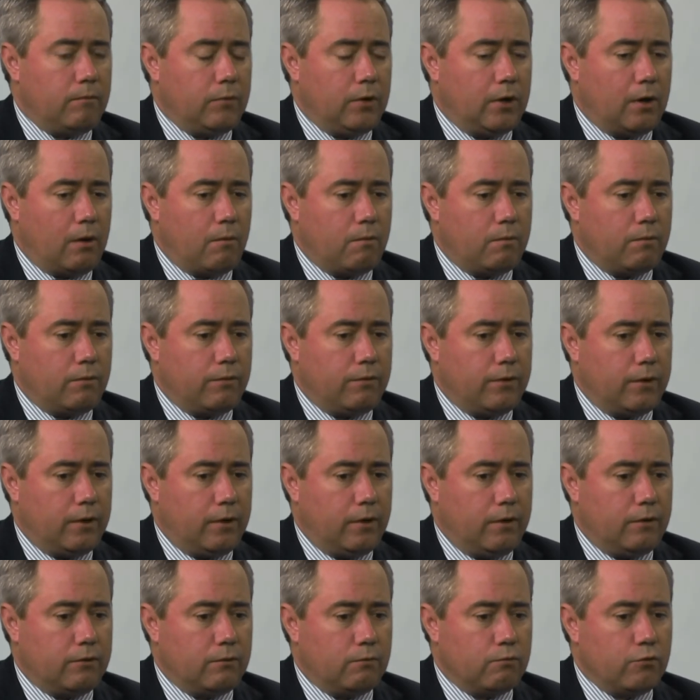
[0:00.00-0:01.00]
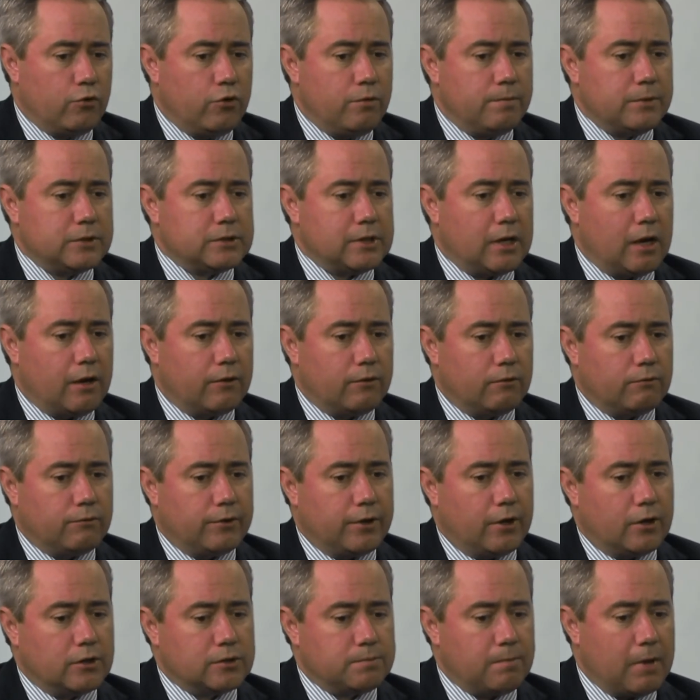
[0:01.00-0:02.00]
you know, the, the rumours are that
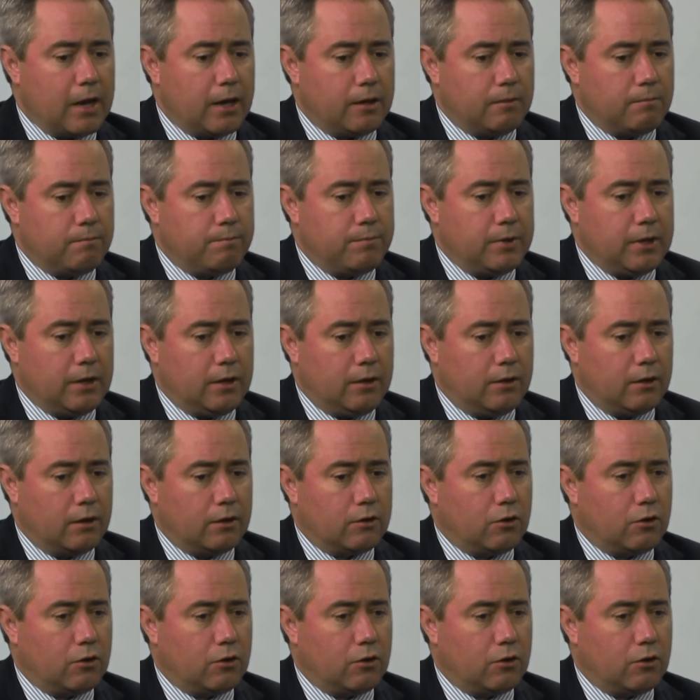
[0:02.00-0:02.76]
Rio's made a big